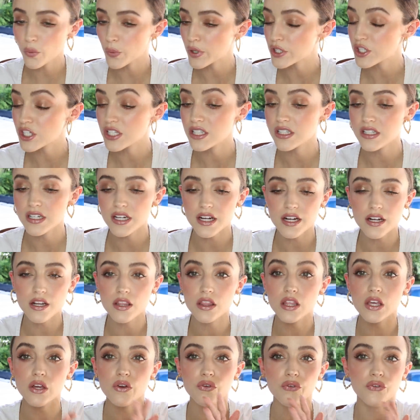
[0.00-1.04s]
We just need
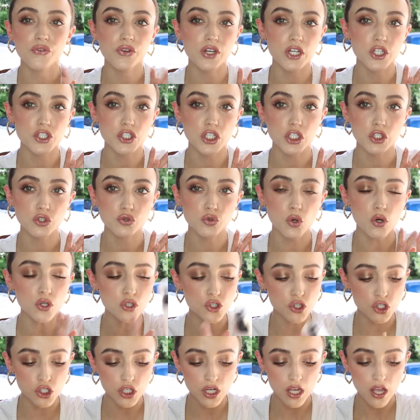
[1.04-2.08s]
the finishing
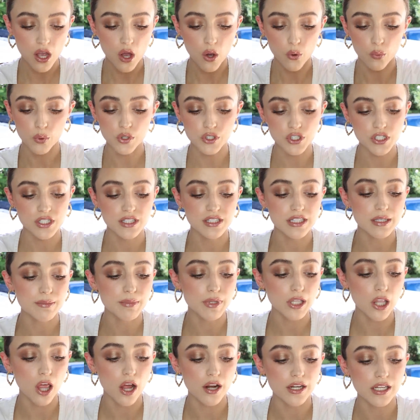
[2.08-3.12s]
touch, which is the
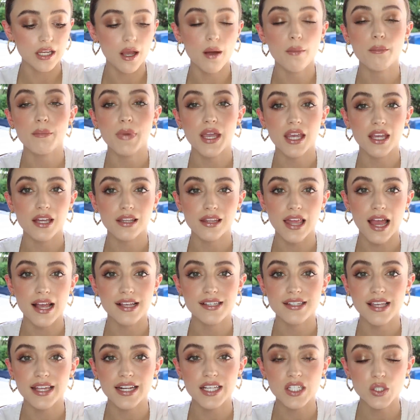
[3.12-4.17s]
Milani Make It
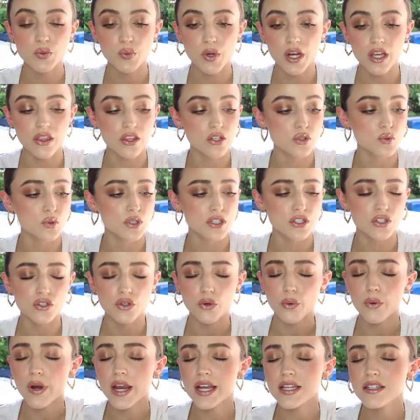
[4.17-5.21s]
Last Setting Spray. This one is
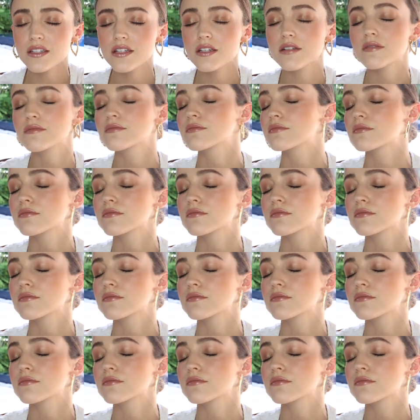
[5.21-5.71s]
great.